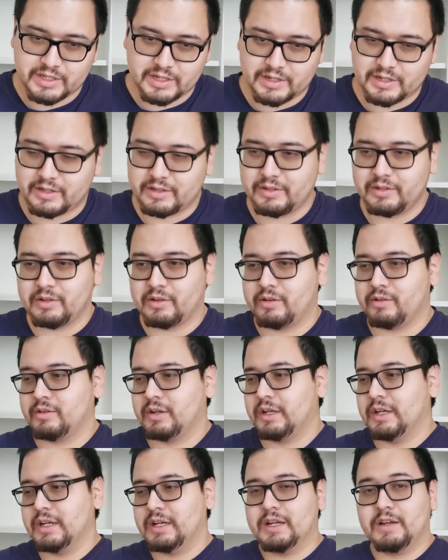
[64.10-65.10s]
a, you know
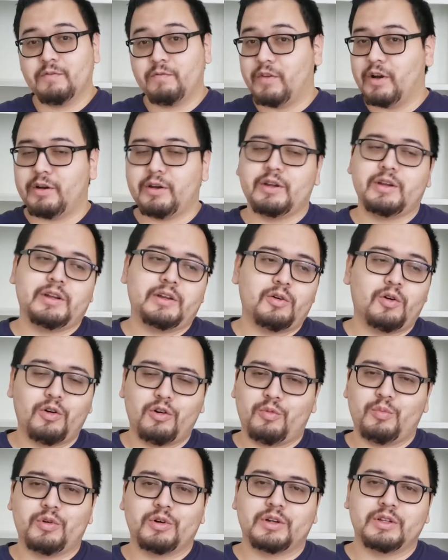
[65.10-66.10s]
very
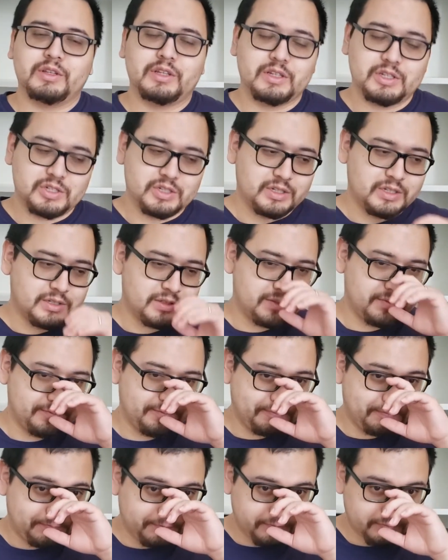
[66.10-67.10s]
horrible condition.
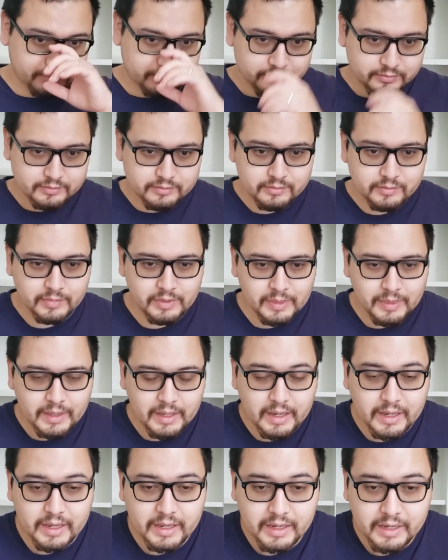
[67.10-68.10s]

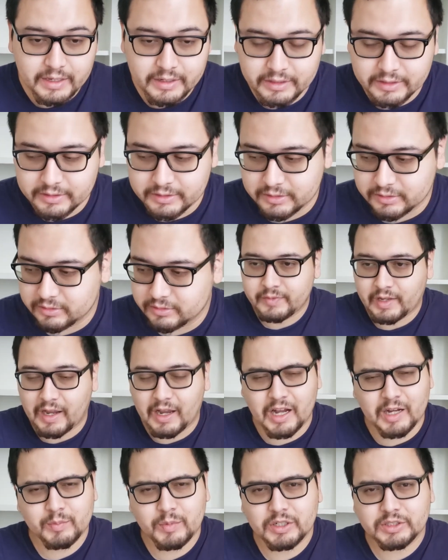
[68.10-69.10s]
And
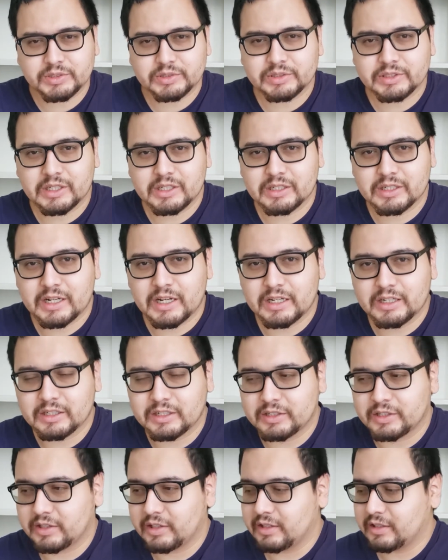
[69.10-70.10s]
I'm also not a kind of
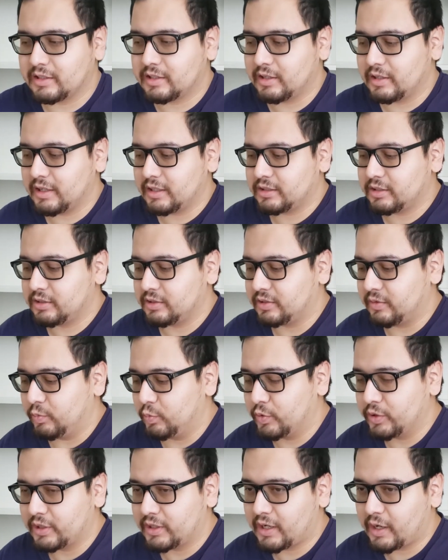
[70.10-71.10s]
collector
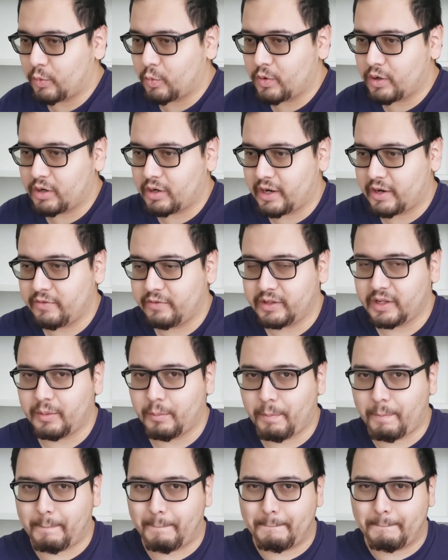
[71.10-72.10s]
where I want
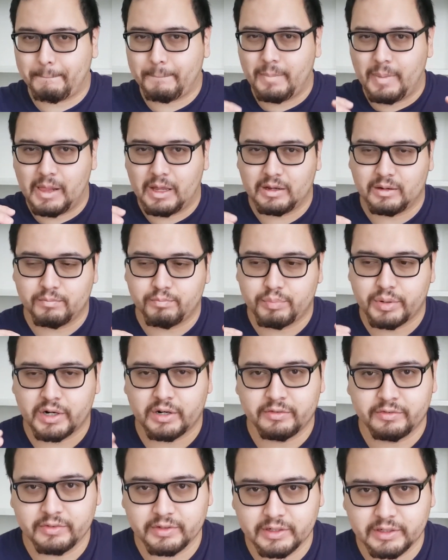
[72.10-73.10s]
everything like
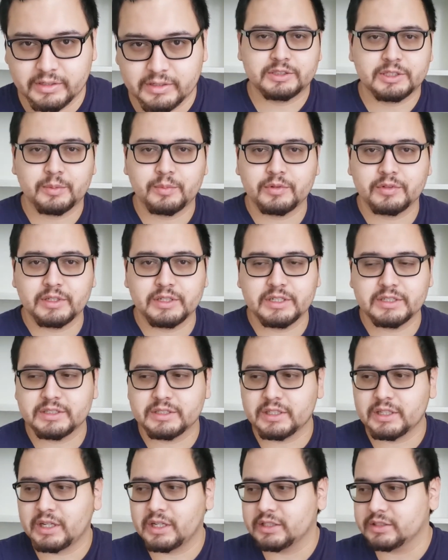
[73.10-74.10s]
perfect. Some of these
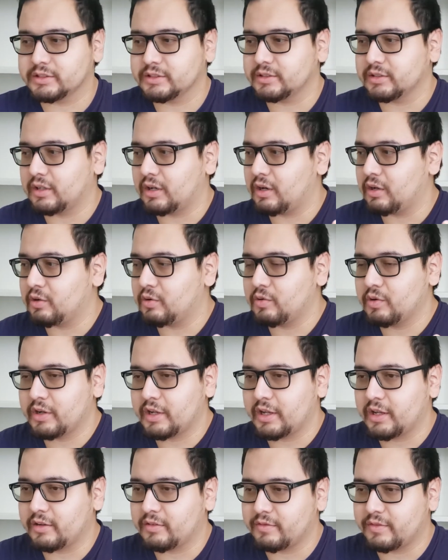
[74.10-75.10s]
things are gonna
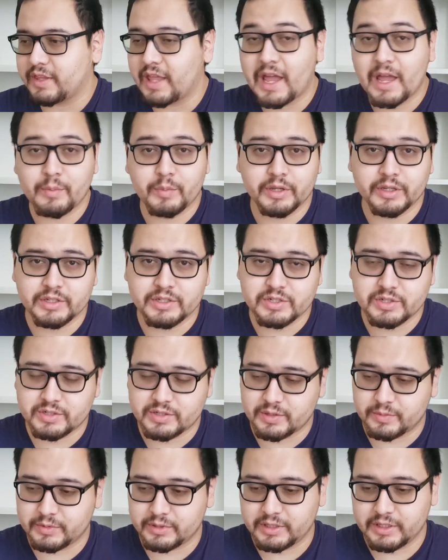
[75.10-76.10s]
have damage.
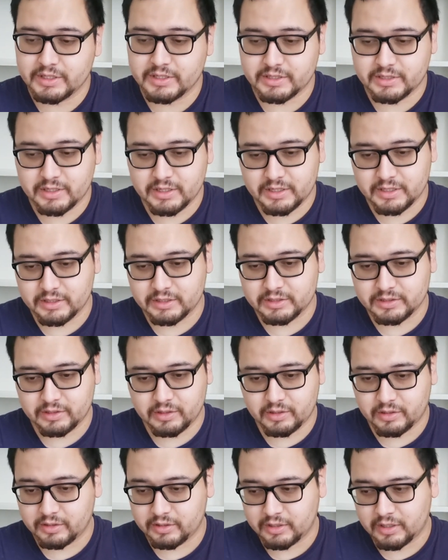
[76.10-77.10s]
Some of these things
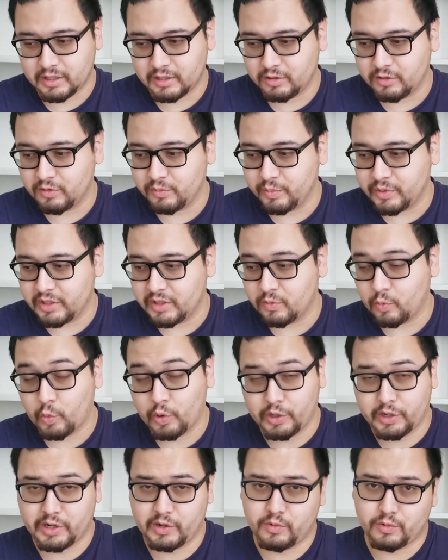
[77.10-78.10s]
are not gonna be in
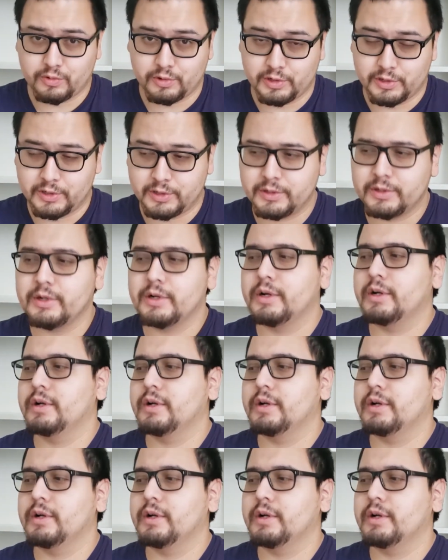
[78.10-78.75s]
working order,